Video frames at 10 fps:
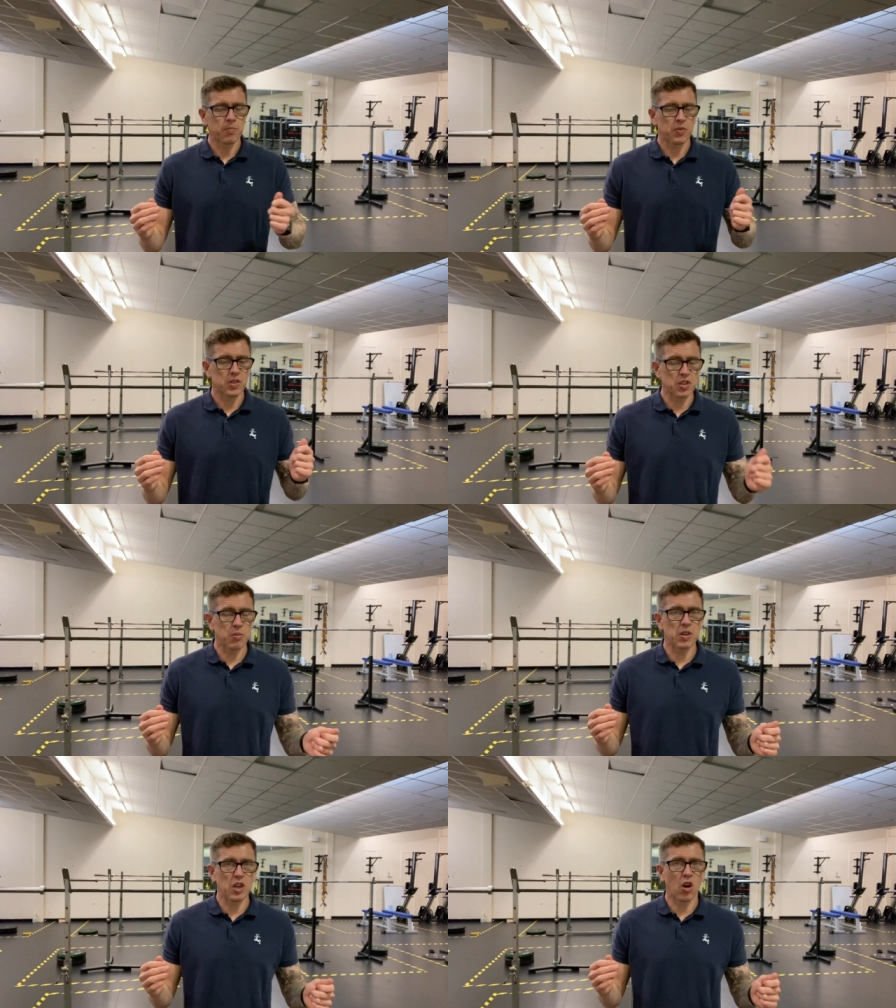and
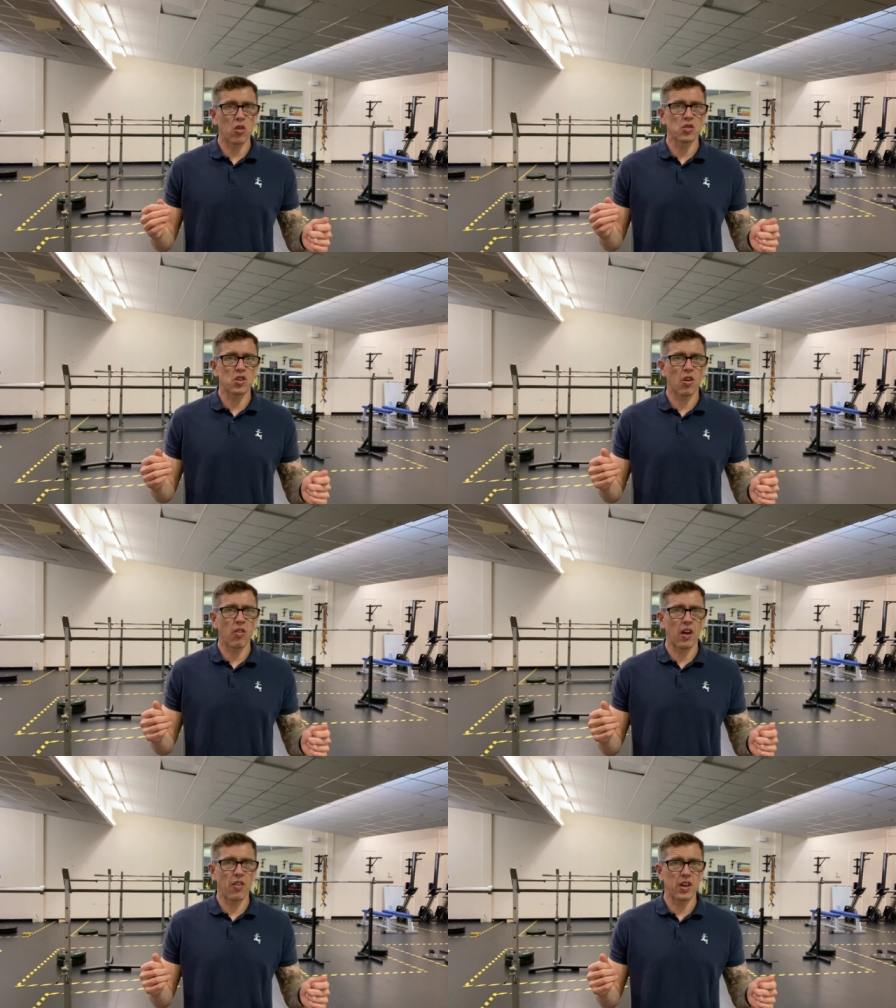somebody cottons on
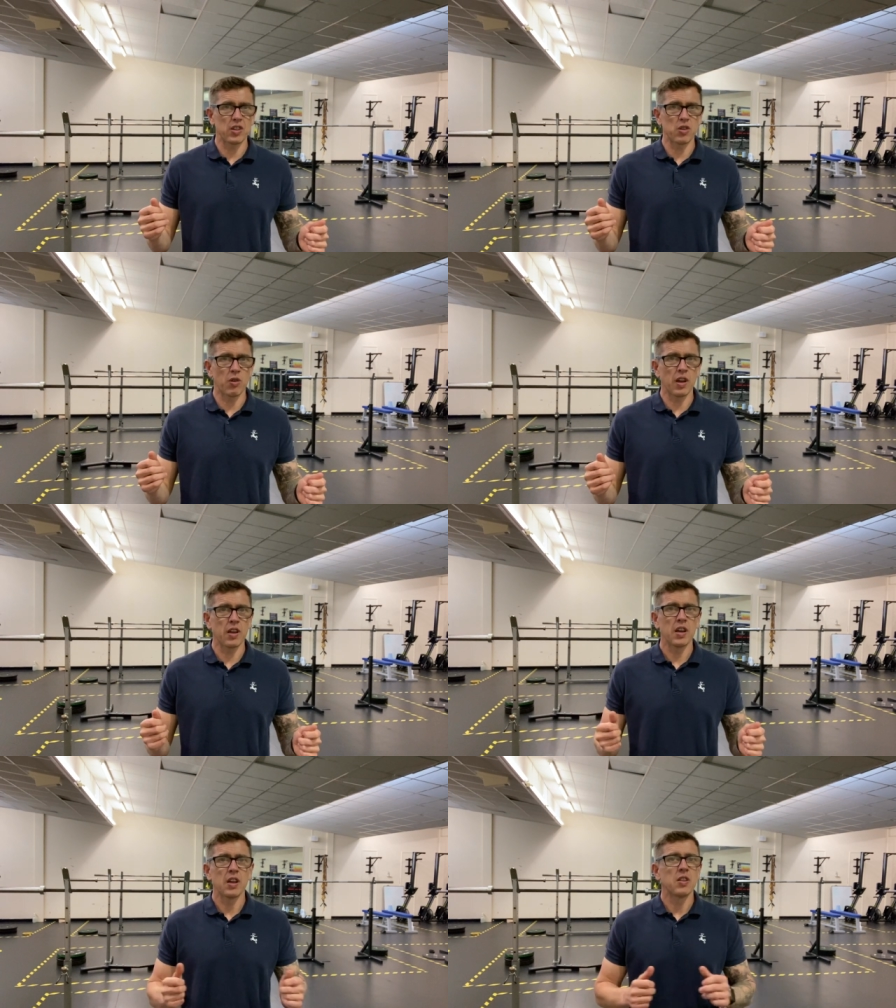that they do
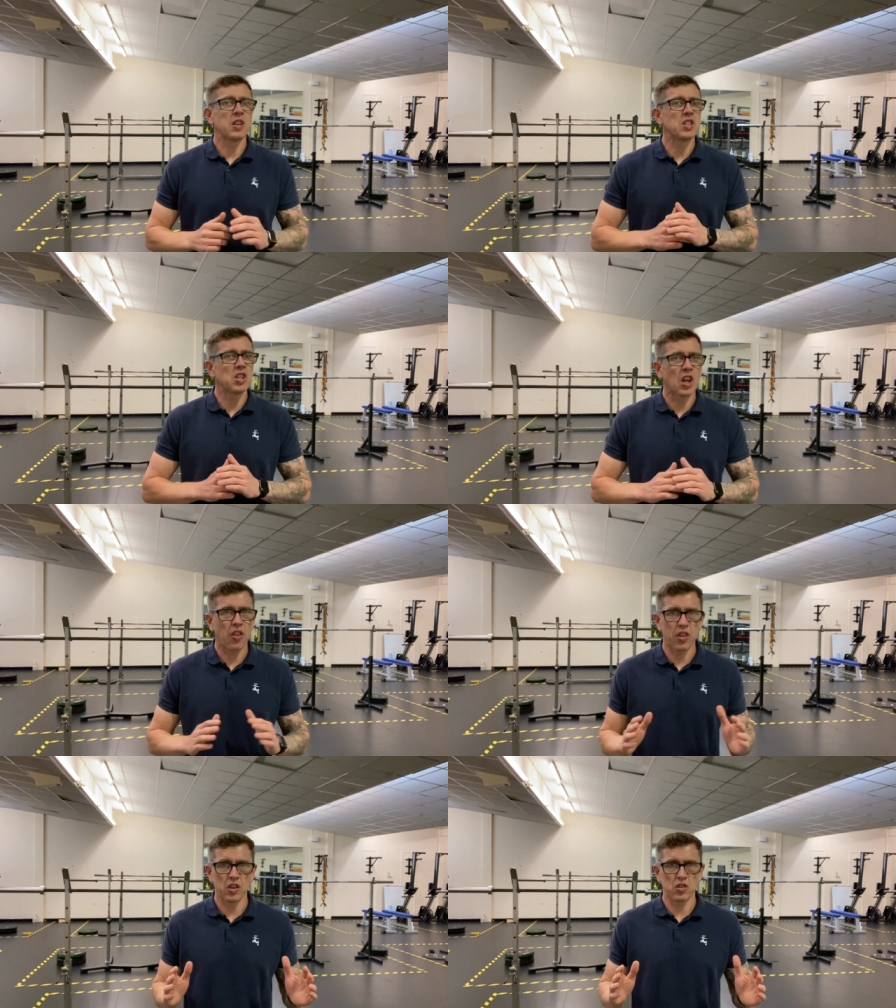it, there's
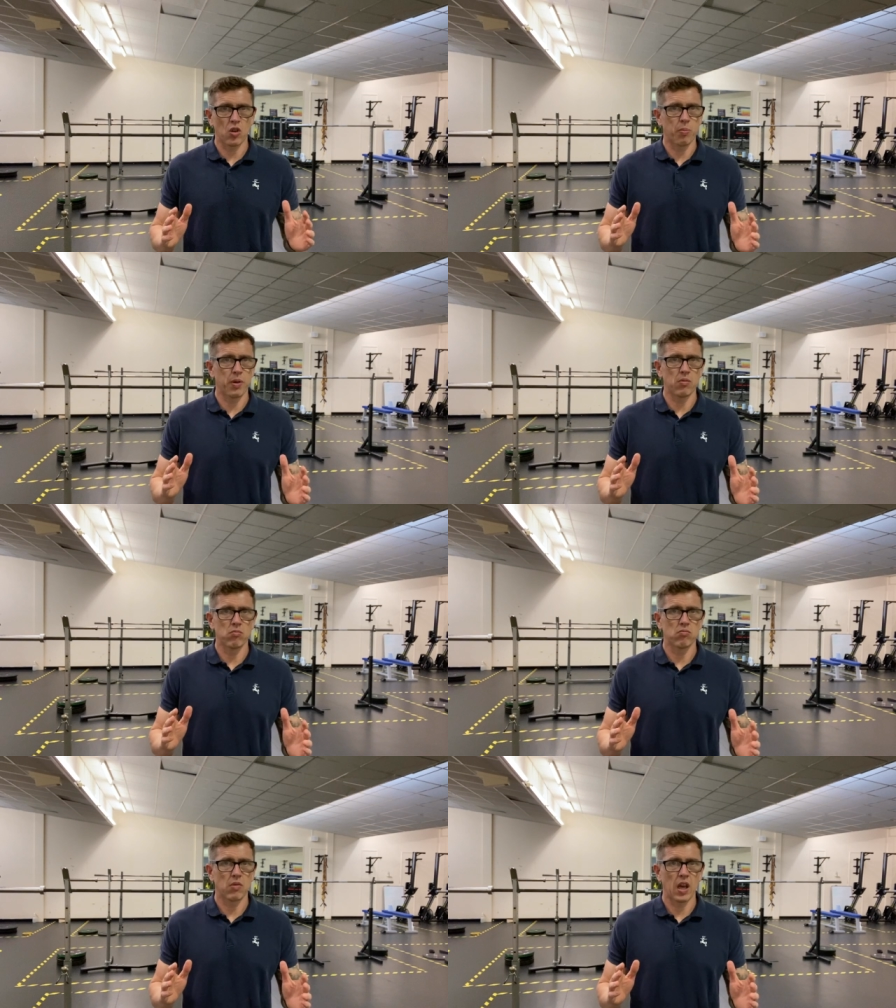nothing stopping
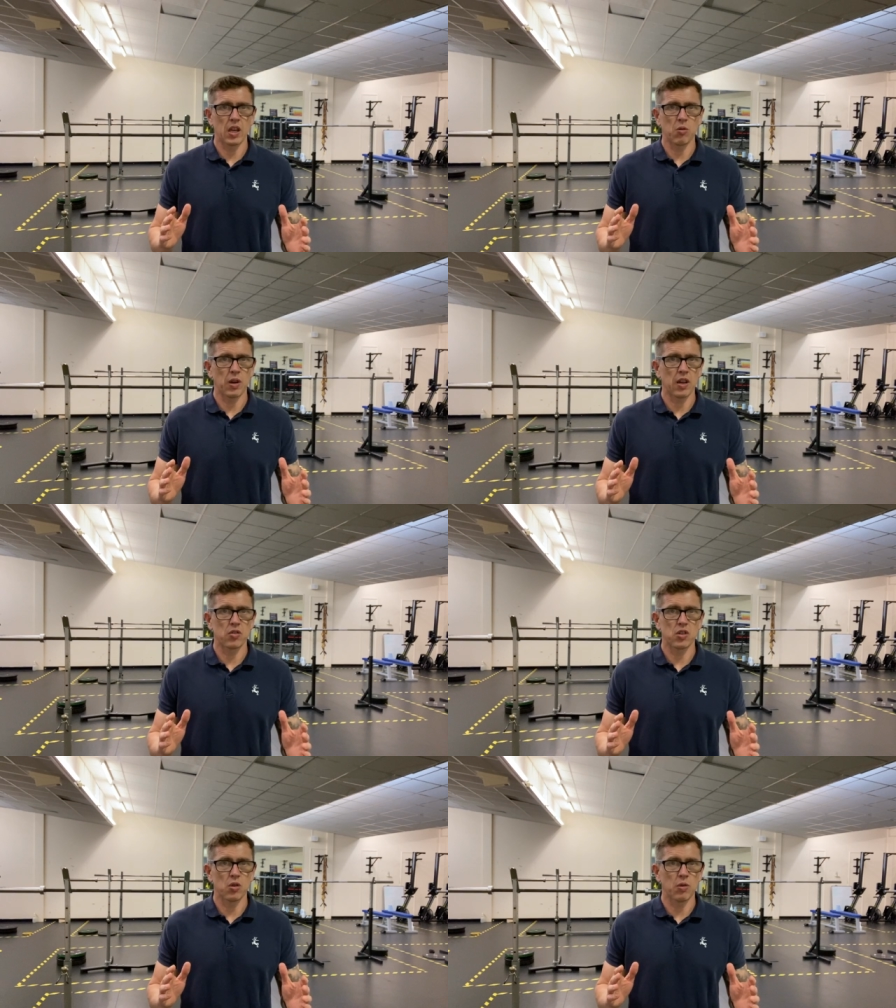anyone else
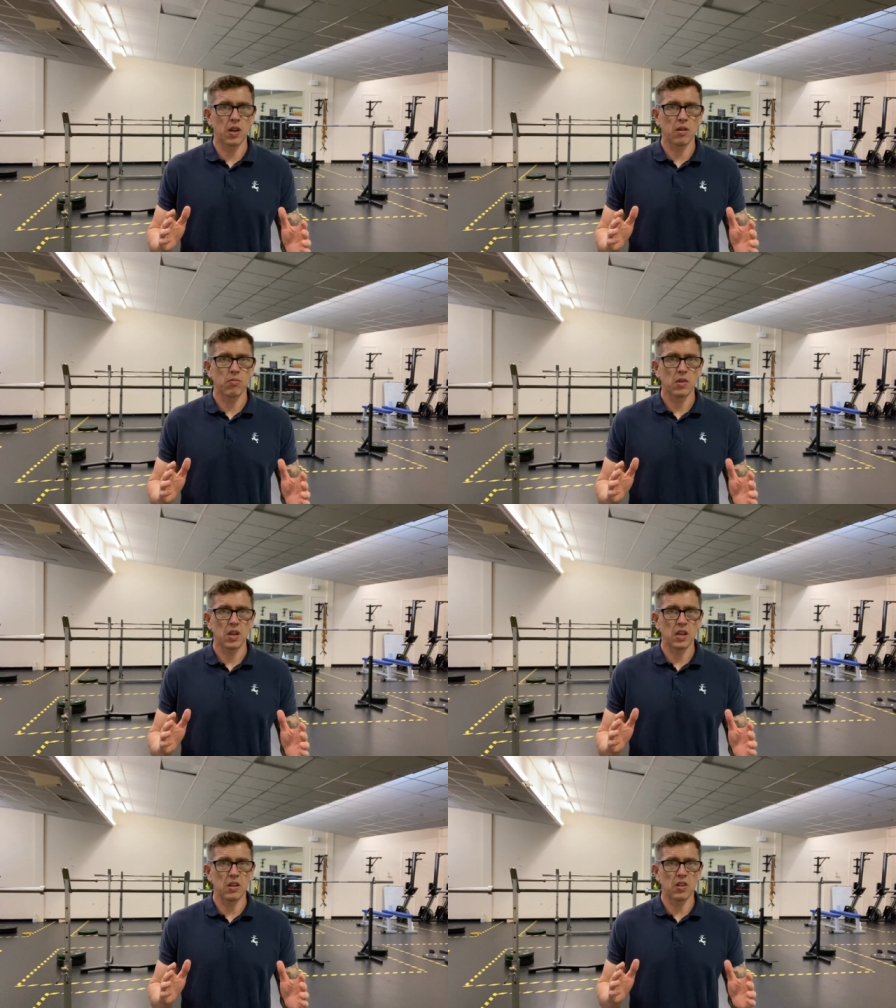doing it
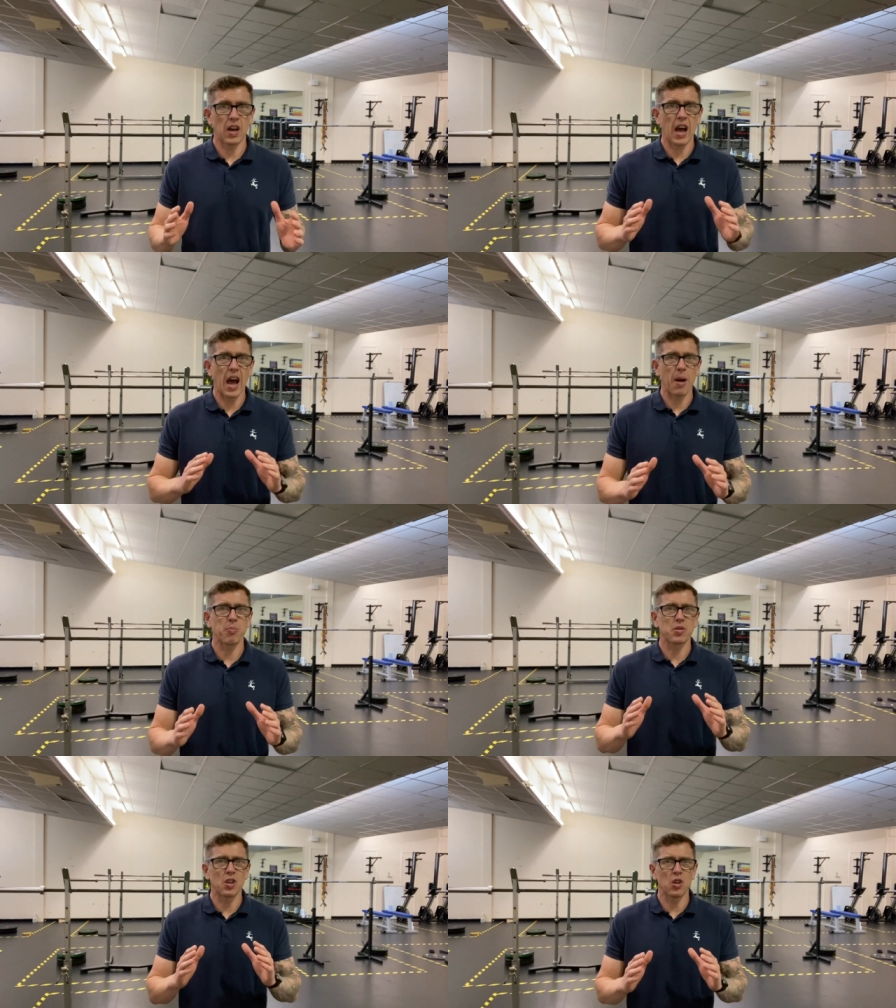either.
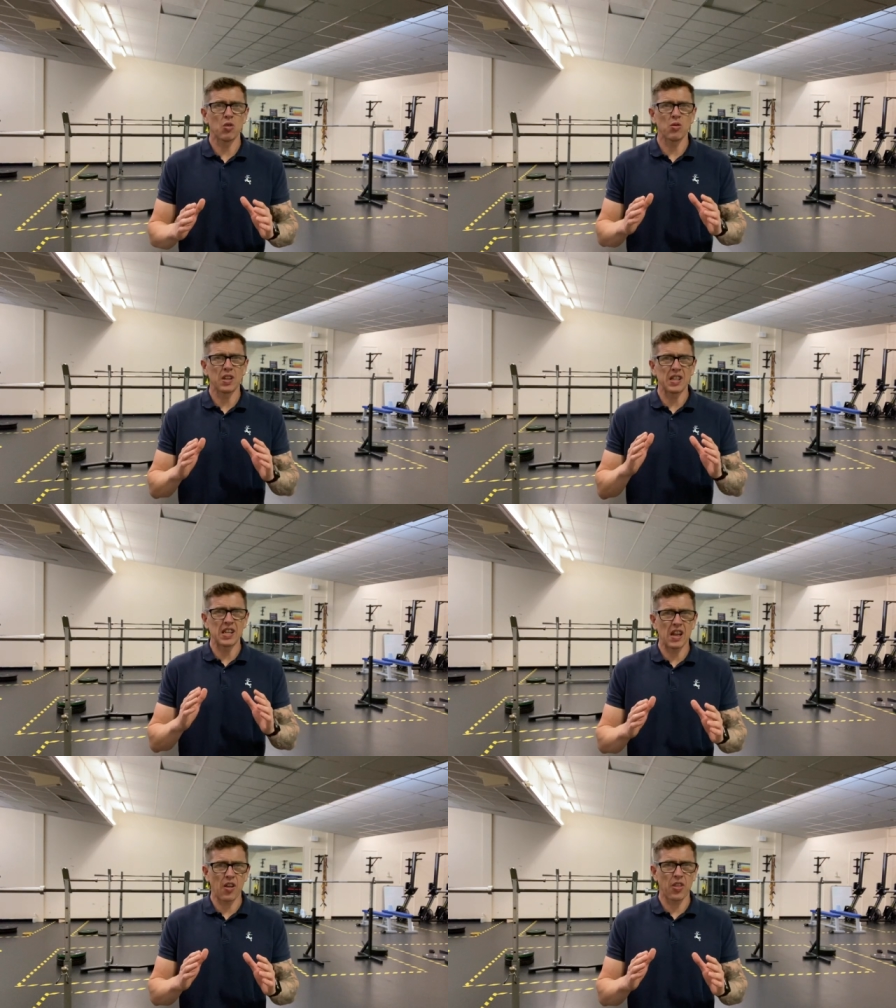Absolutely
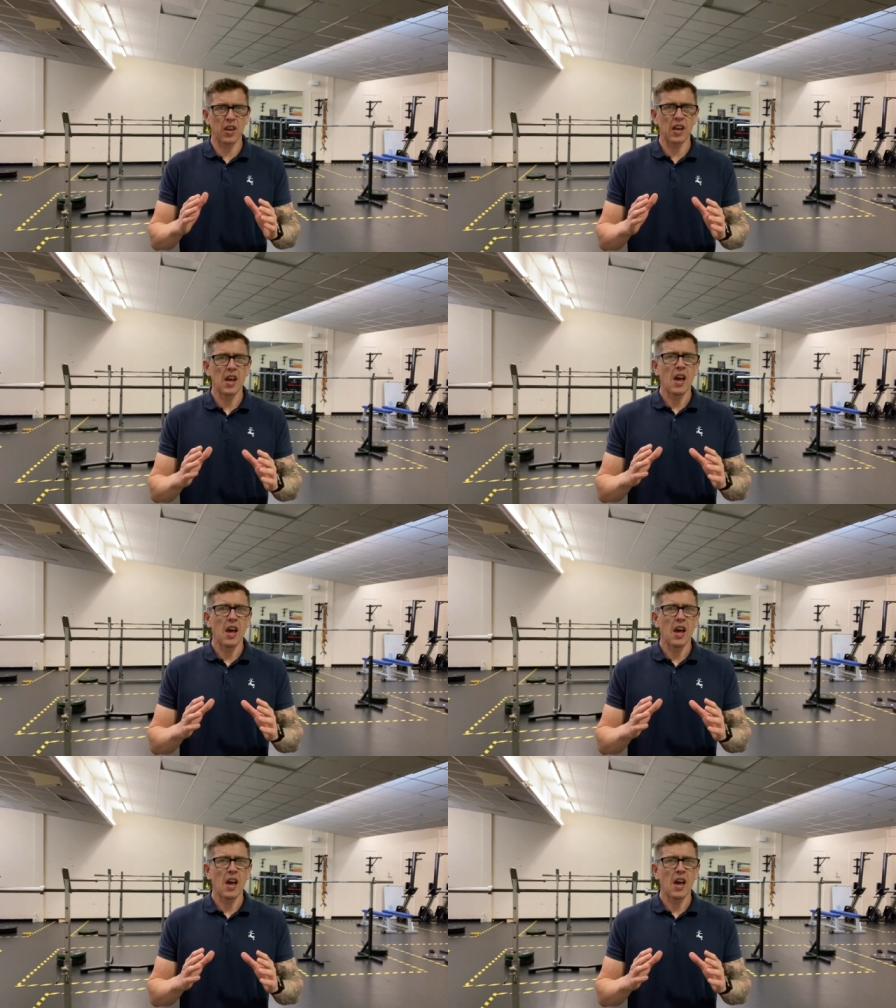nothing.